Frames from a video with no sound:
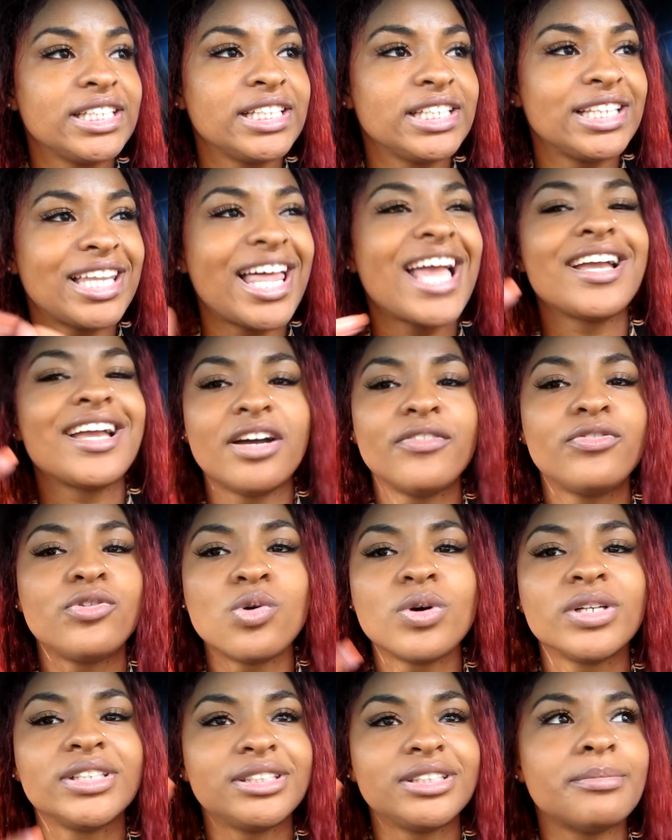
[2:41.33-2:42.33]
Like, of
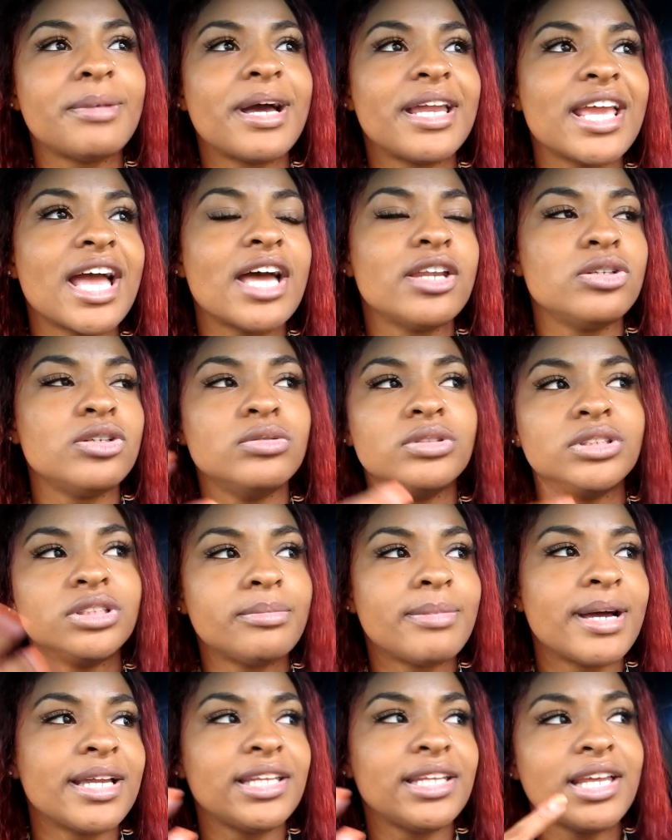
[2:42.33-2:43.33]
course, somebody I knew,
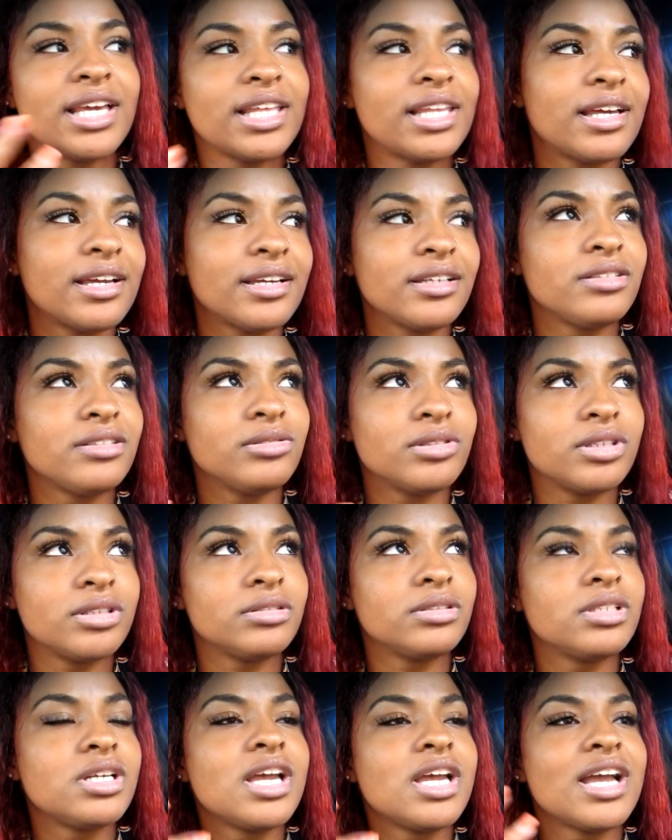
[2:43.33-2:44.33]
somebody that, like, you know,
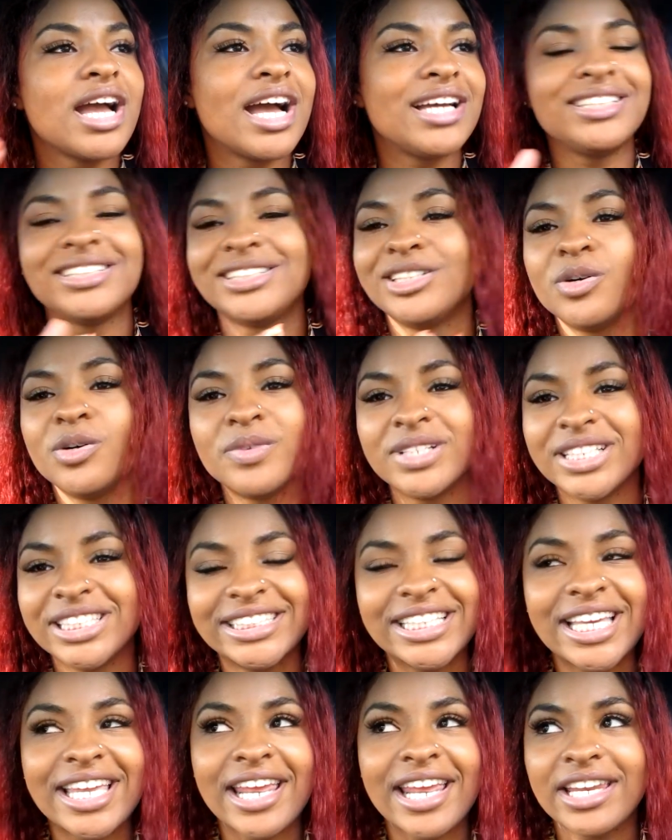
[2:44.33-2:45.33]
I just don't want to
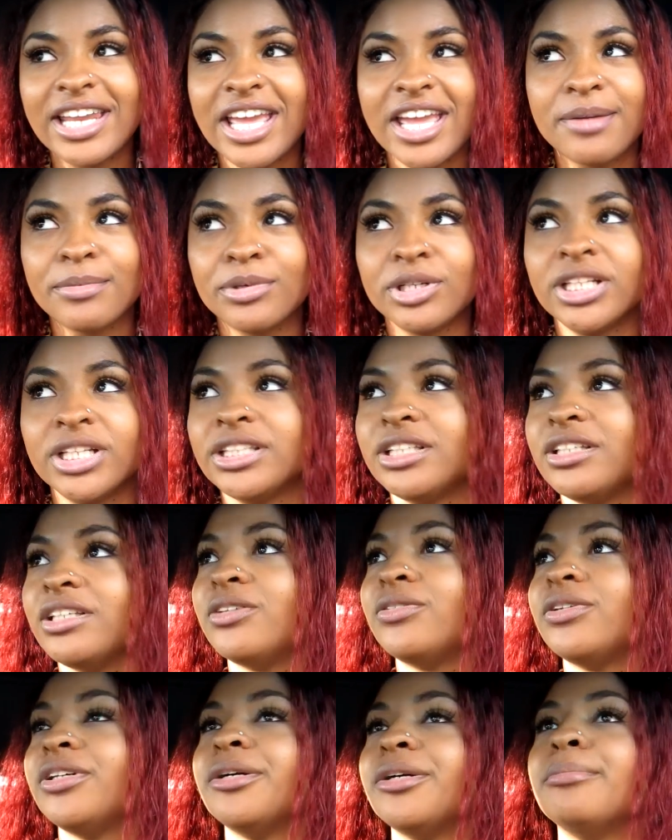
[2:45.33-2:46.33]
say their name or nothing
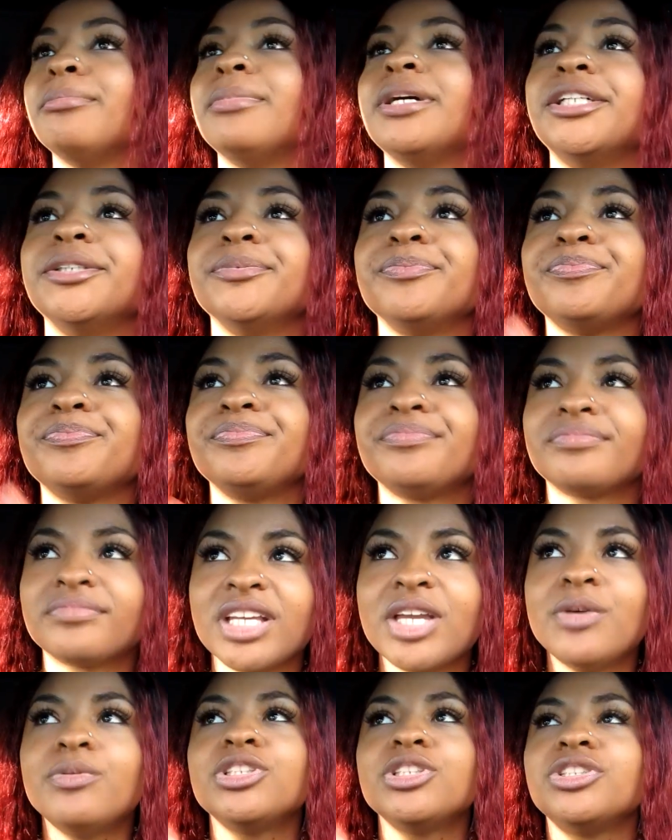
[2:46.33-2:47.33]
on here, but
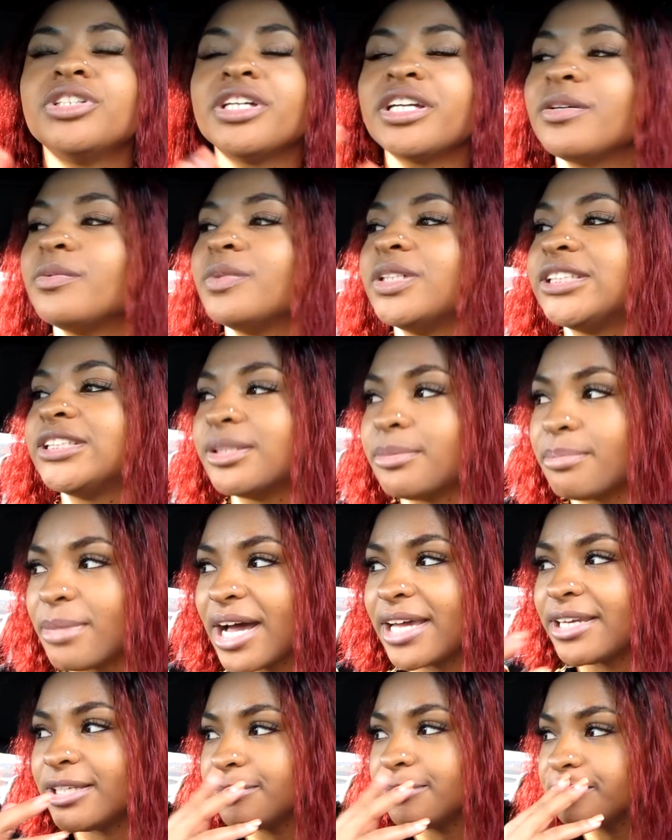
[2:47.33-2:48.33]
he was drinking with
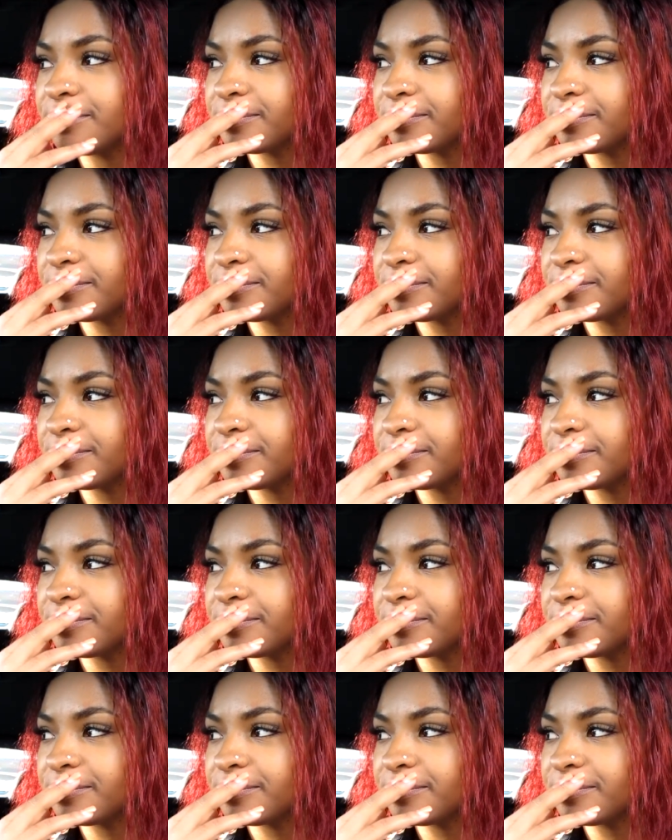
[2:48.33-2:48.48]
somebody.